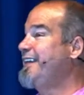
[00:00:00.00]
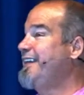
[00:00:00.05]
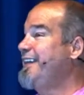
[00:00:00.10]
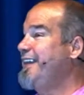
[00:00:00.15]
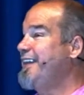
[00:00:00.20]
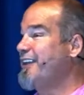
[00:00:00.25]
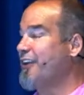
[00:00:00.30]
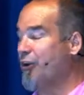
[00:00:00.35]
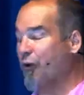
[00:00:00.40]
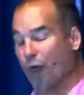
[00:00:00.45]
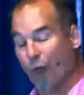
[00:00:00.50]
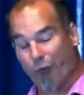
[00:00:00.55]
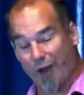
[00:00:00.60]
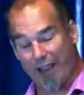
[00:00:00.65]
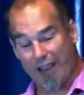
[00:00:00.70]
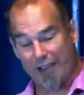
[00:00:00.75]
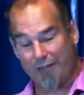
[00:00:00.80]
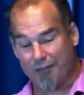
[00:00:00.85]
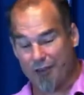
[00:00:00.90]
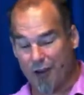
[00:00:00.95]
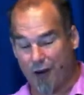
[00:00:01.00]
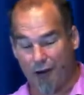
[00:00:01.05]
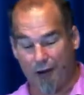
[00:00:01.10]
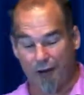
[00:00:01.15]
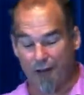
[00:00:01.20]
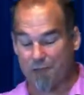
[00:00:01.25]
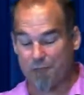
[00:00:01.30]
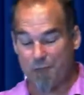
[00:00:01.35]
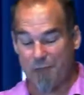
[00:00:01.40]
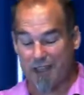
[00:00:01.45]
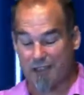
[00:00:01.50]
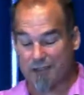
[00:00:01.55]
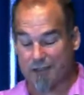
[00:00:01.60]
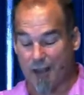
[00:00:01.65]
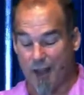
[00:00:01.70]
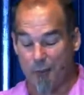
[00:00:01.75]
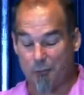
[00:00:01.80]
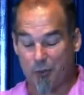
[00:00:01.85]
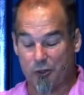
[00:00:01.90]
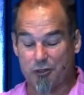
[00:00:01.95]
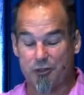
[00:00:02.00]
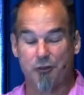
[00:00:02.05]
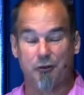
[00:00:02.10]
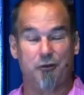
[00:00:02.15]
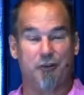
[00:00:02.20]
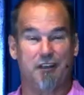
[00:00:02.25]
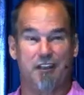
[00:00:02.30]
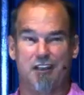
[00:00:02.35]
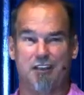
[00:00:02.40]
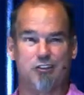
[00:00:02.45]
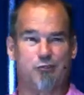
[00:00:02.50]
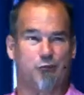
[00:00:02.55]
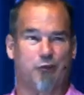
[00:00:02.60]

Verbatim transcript: in a graveyard of missed opportunities,